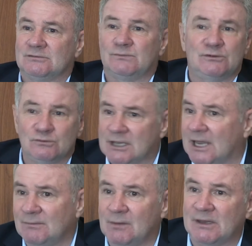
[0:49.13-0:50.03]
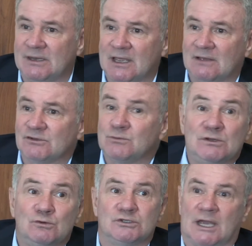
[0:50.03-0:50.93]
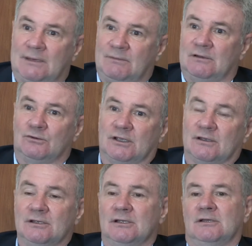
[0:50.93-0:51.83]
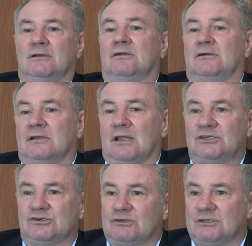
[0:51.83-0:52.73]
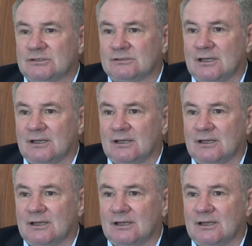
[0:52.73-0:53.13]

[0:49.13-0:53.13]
We had no time to be nervous, we had no time to look at our illustrious